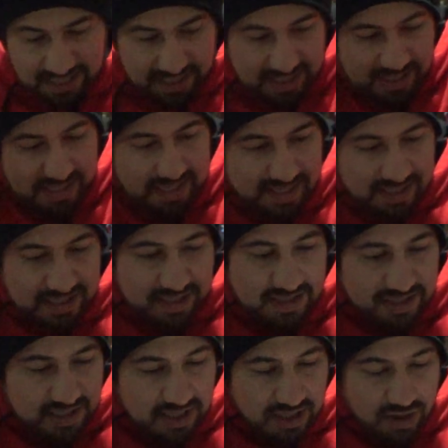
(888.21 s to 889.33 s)
And,
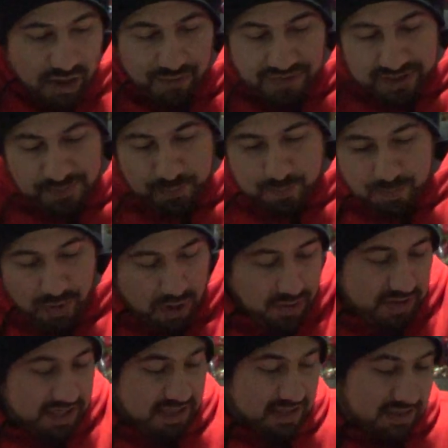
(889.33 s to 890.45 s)
oh, this, oh,
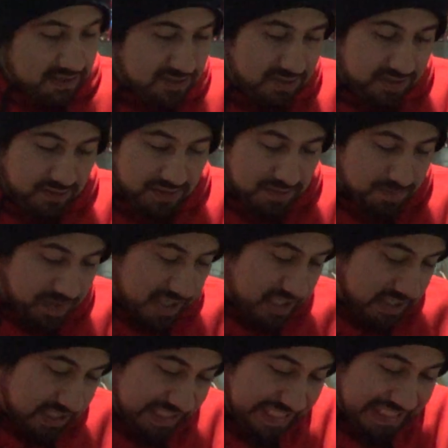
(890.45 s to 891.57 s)
okay. There goes the
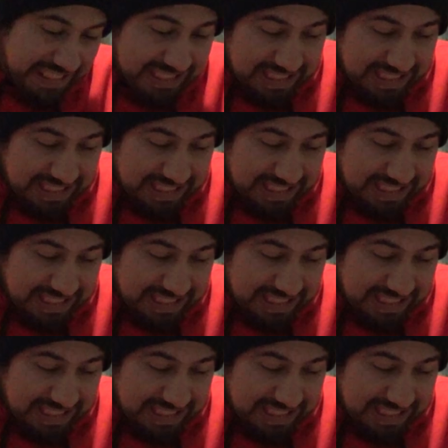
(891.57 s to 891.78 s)
bench